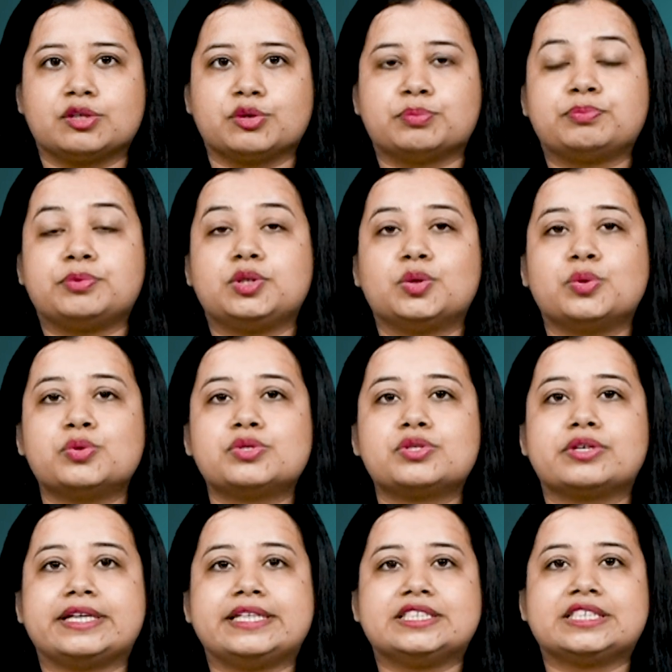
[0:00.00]
group,
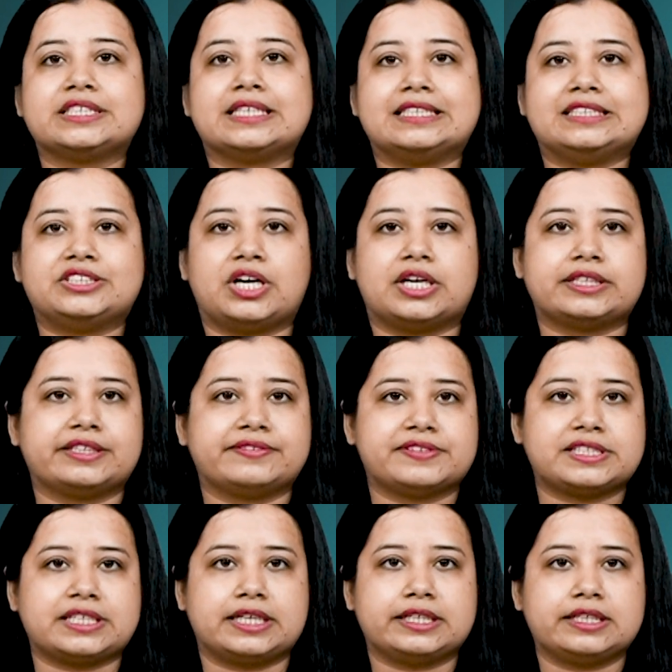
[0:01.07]
dose-ranging, adjunctive
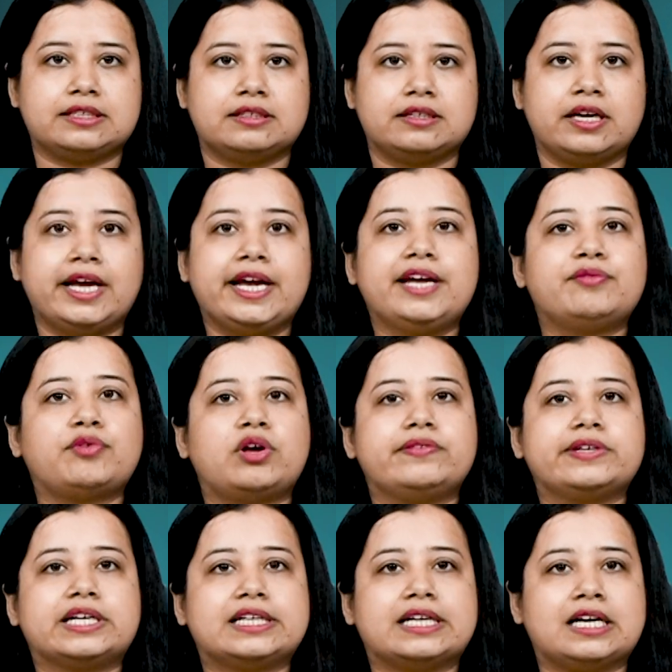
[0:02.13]
study
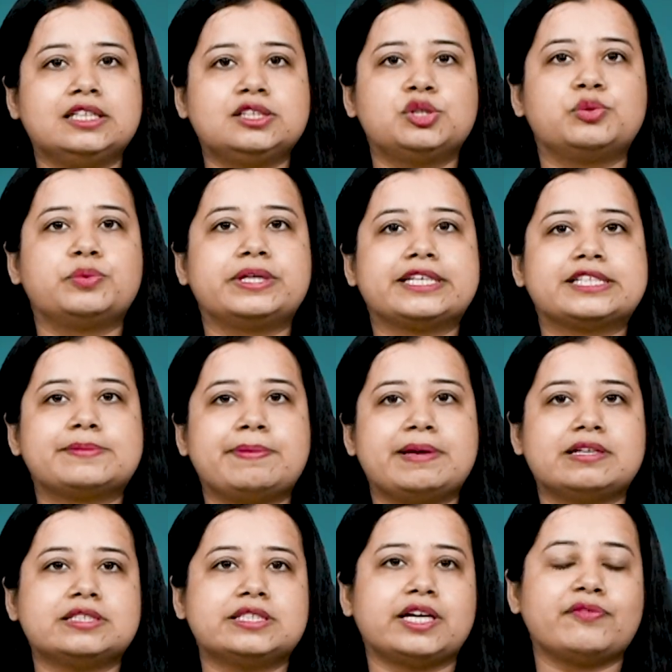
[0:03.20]
involving adults who were
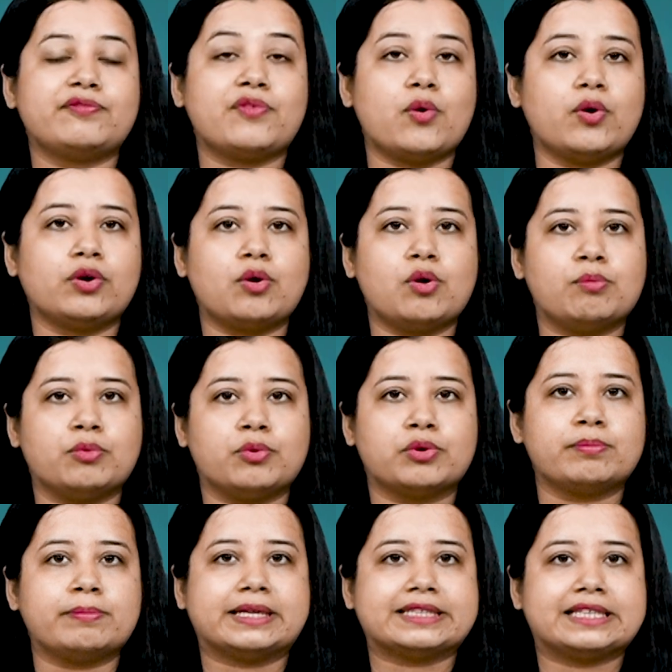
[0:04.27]
experiencing 4 or more
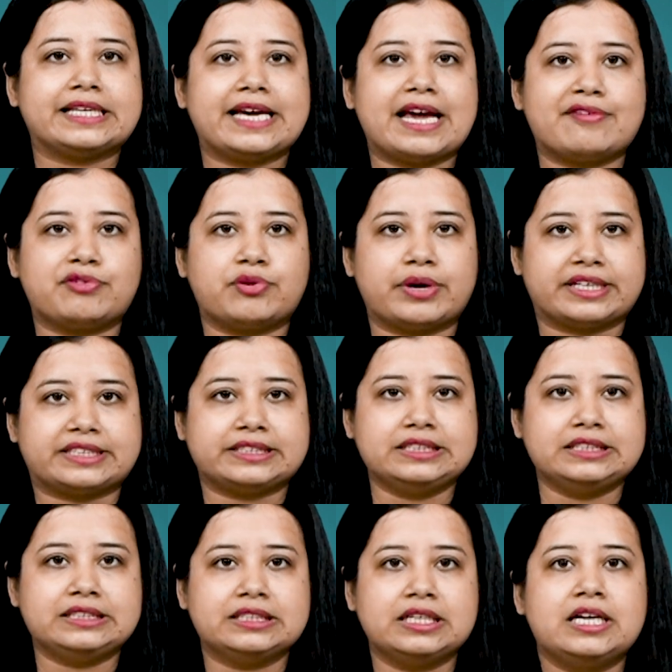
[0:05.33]
monthly
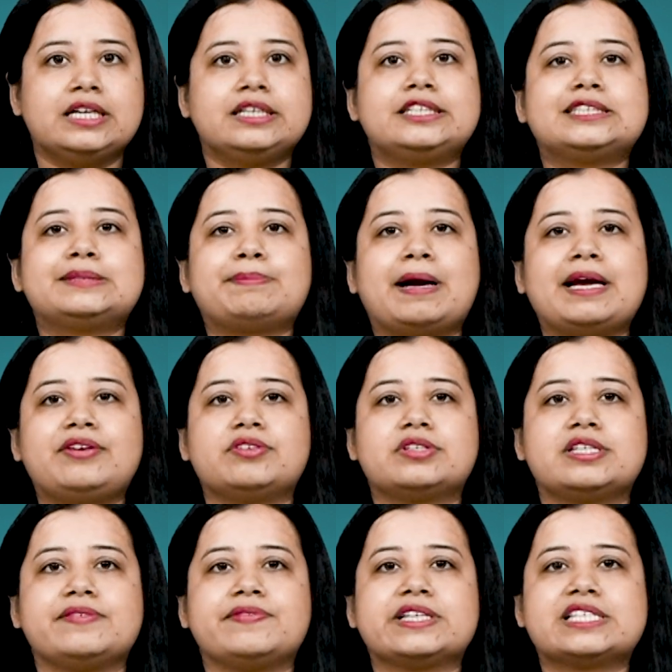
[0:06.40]
FOSs despite
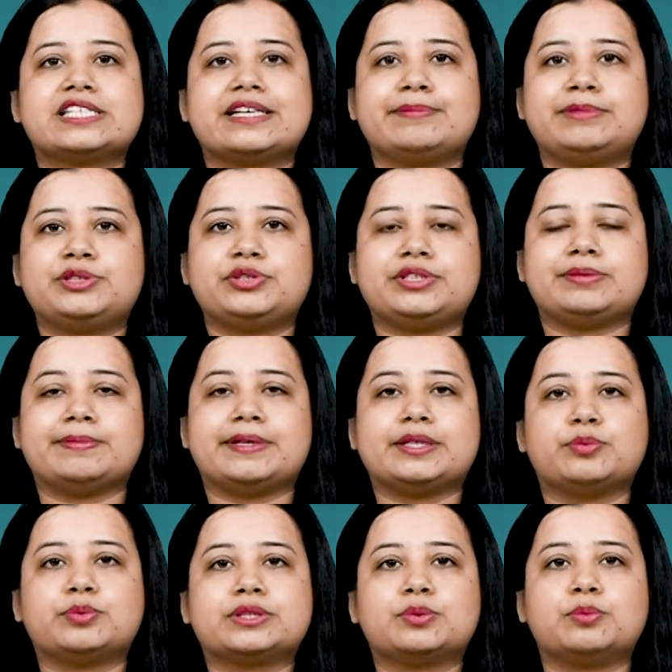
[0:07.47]
receiving stable treatment
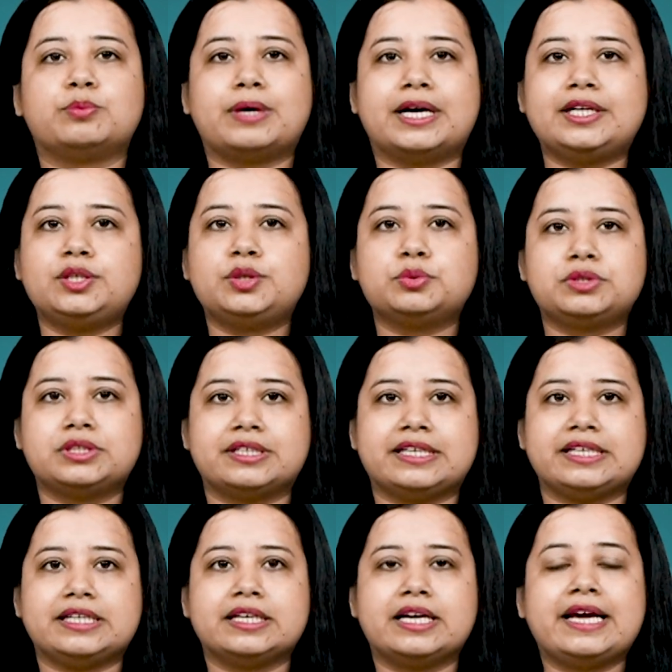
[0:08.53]
with 1 to
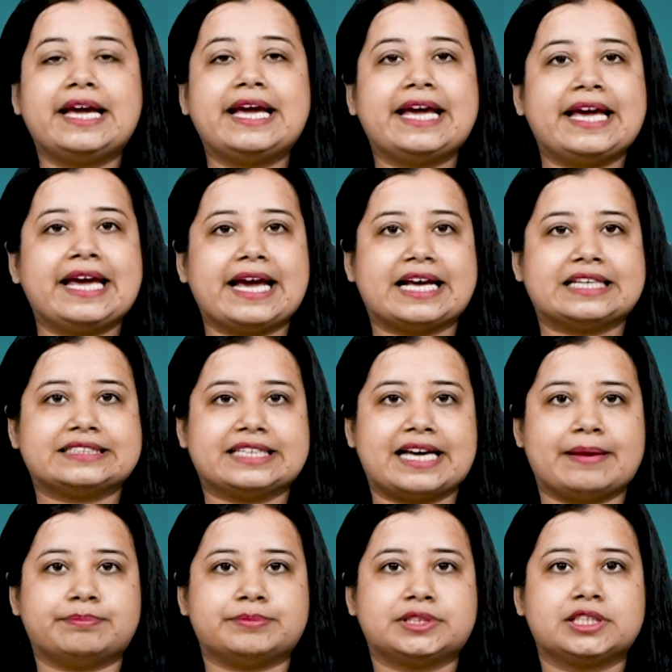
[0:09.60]
3
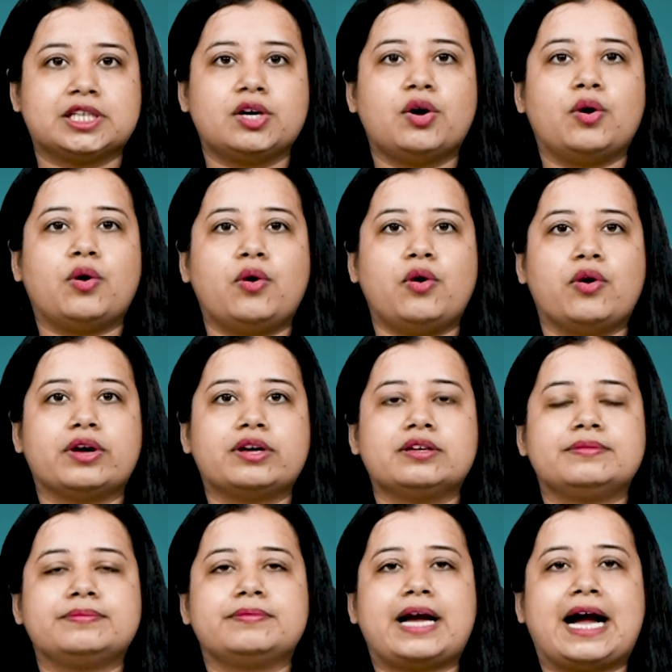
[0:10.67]
ASMs or
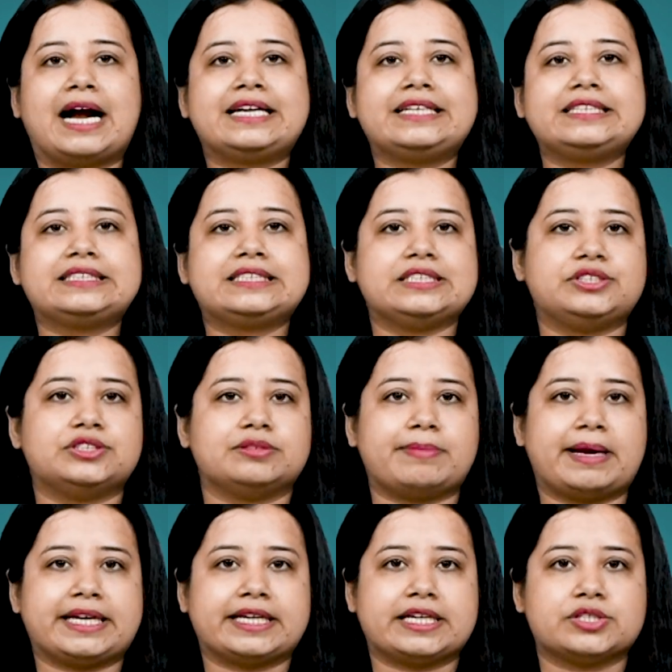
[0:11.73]
anti-seizure
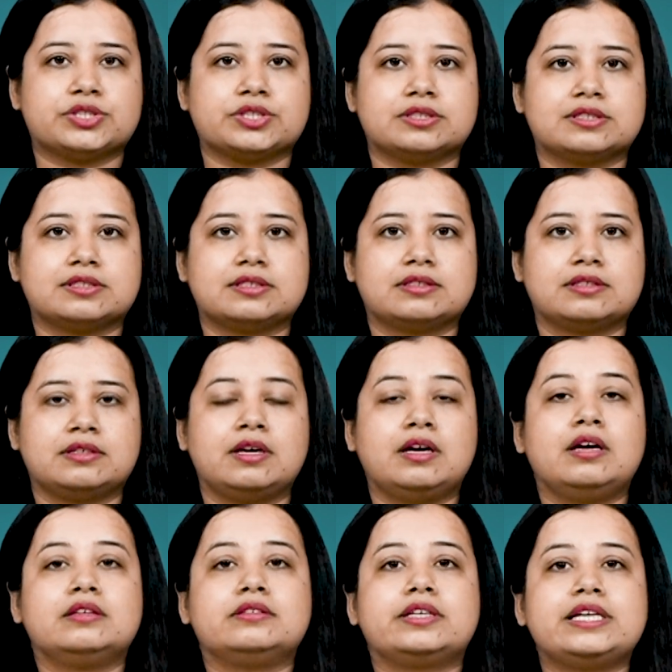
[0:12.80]
medications.
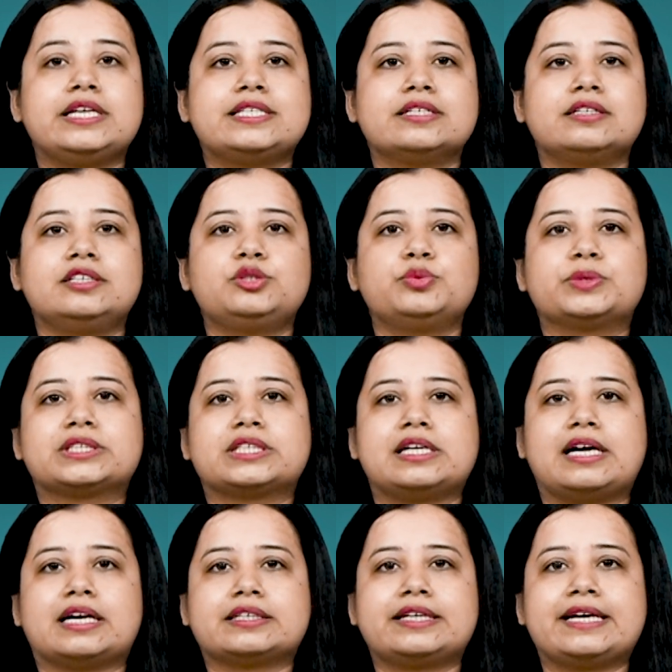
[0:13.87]
The research was
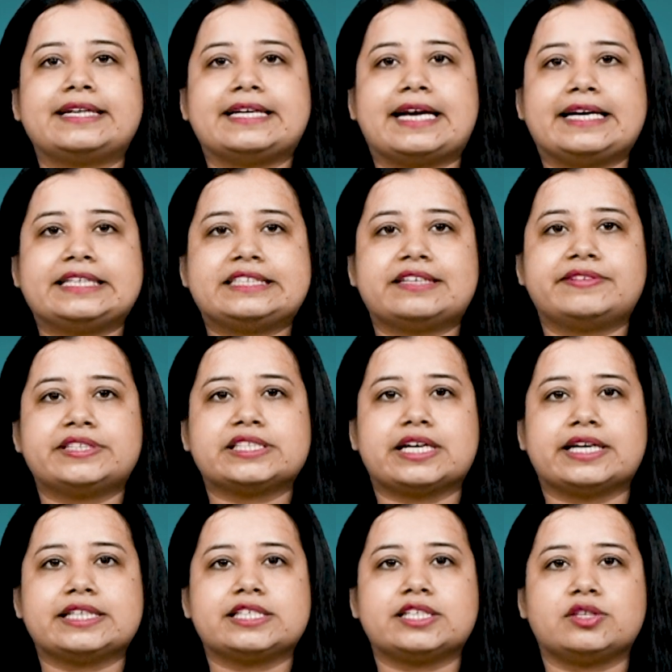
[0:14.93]
conducted at 97
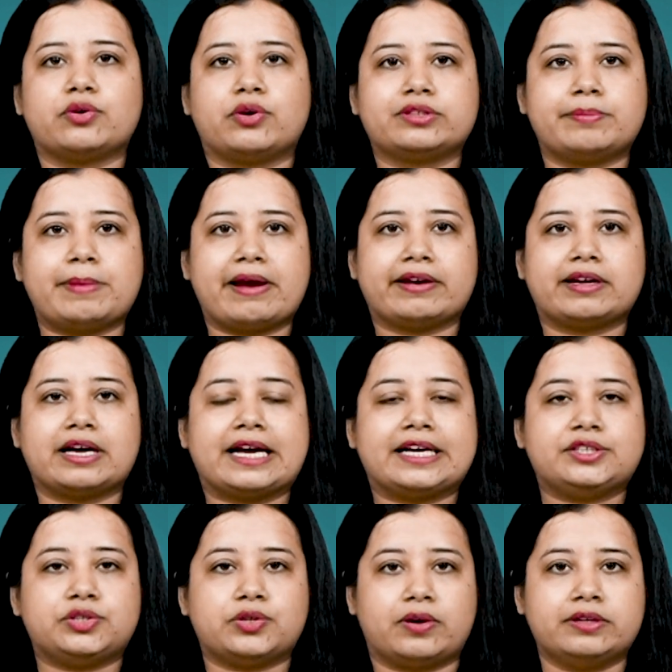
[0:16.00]
sites in North America
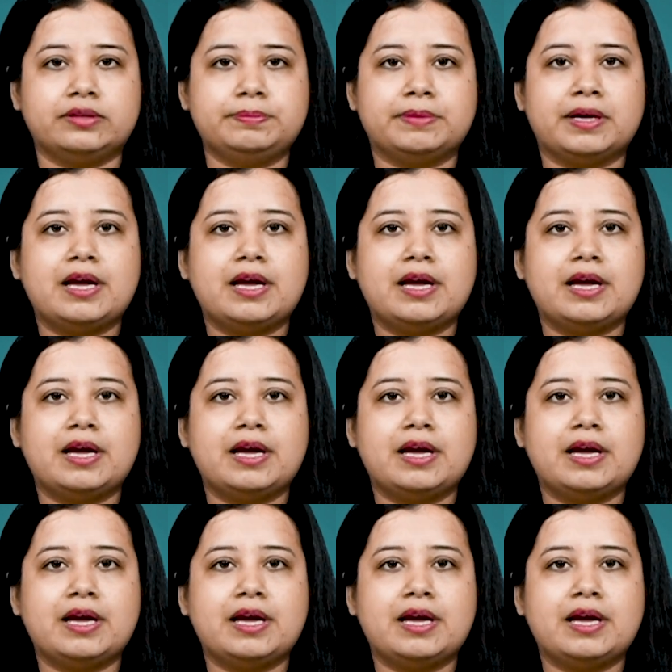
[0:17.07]
and Europe.